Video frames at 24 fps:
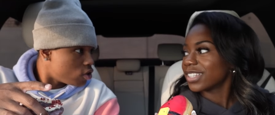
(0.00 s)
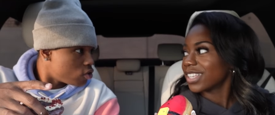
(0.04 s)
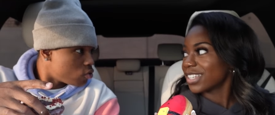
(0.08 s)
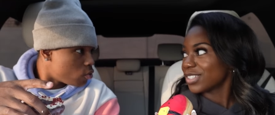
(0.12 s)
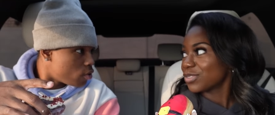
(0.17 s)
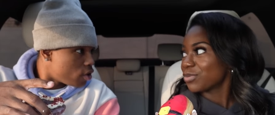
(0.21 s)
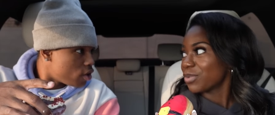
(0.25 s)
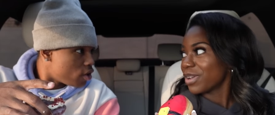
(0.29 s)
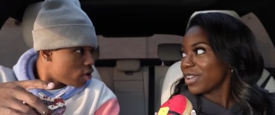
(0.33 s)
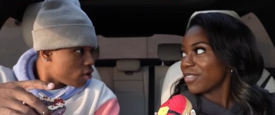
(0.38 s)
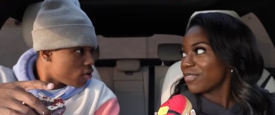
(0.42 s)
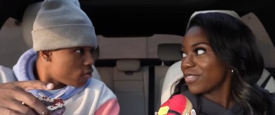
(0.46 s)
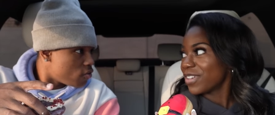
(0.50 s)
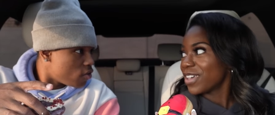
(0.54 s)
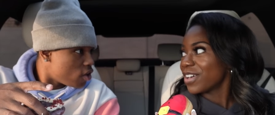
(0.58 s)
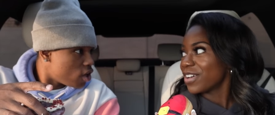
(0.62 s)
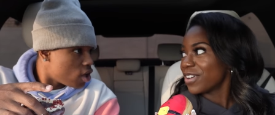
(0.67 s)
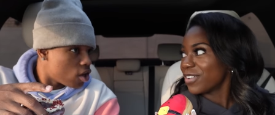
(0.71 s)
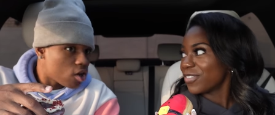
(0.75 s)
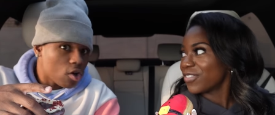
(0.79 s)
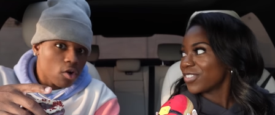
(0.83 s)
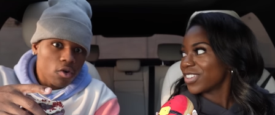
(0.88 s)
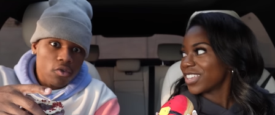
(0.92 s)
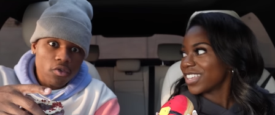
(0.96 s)
Speaker 1: this, this red, red
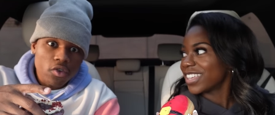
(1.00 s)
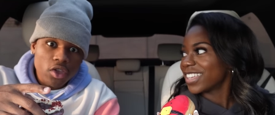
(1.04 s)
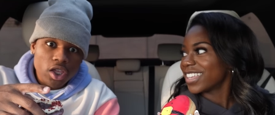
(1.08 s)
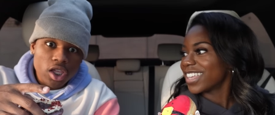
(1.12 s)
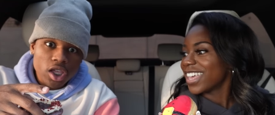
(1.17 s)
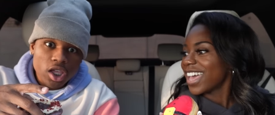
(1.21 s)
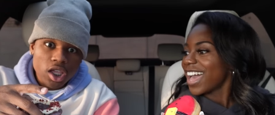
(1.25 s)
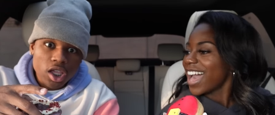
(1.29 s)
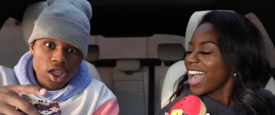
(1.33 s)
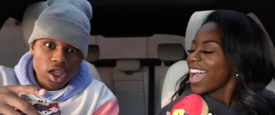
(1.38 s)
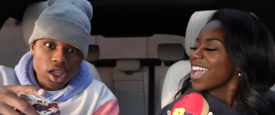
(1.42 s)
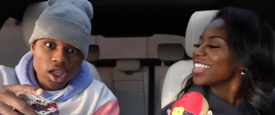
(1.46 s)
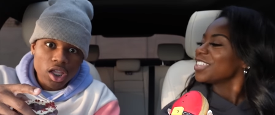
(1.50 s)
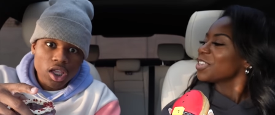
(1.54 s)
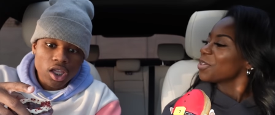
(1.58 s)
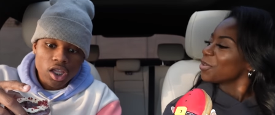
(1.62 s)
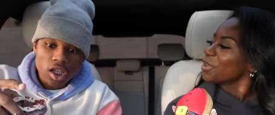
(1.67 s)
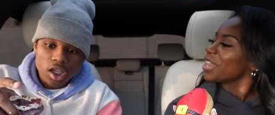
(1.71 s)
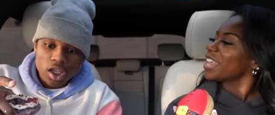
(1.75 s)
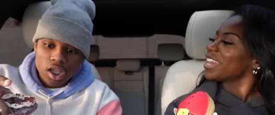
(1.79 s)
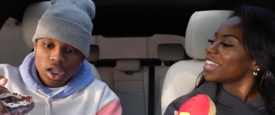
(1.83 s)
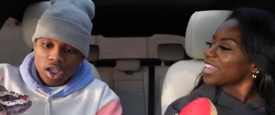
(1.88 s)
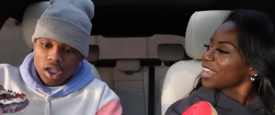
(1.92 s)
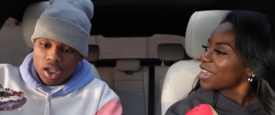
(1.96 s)
velvet. velvet. I, ah,
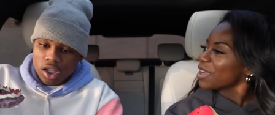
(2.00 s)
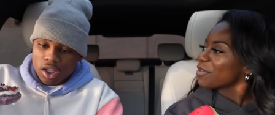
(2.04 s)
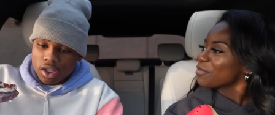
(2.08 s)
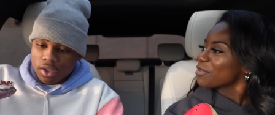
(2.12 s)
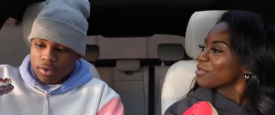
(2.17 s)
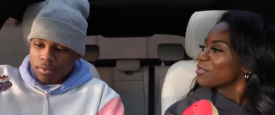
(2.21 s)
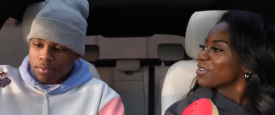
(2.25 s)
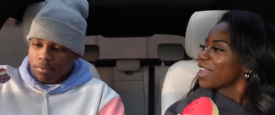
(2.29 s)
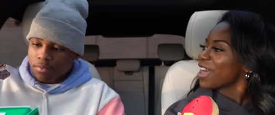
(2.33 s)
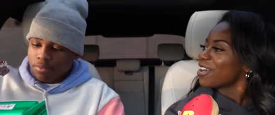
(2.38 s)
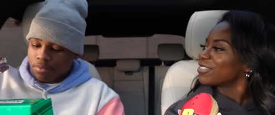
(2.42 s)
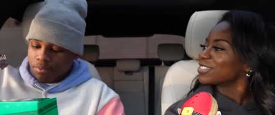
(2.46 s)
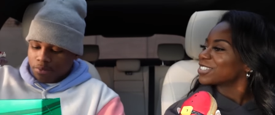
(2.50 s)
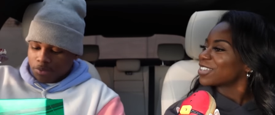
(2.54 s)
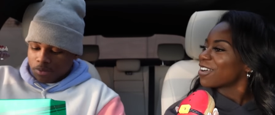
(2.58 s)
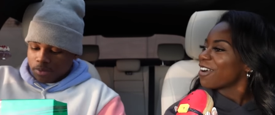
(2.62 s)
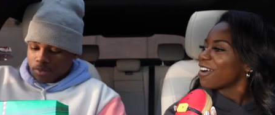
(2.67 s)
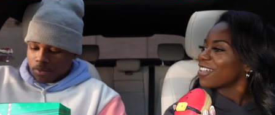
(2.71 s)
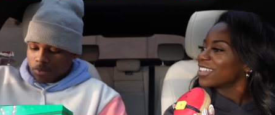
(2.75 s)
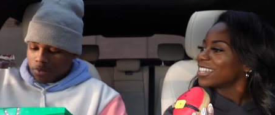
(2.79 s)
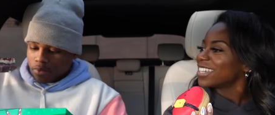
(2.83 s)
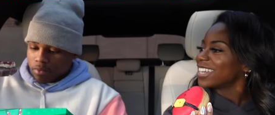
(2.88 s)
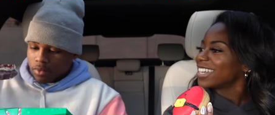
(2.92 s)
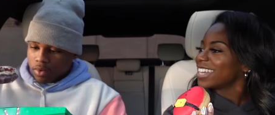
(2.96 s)
you didn't hear me when I was
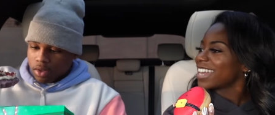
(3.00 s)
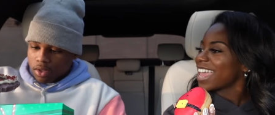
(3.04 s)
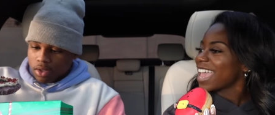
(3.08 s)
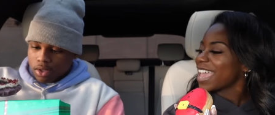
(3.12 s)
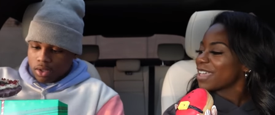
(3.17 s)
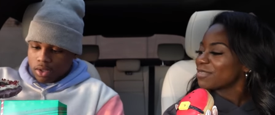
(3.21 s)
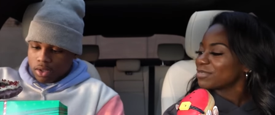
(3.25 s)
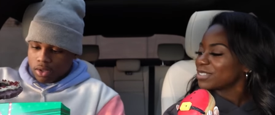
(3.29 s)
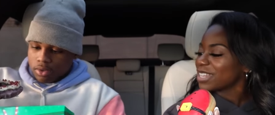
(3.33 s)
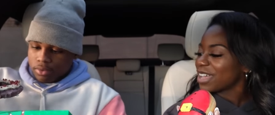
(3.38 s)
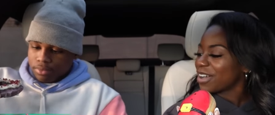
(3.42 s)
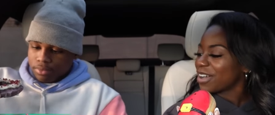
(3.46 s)
calling the names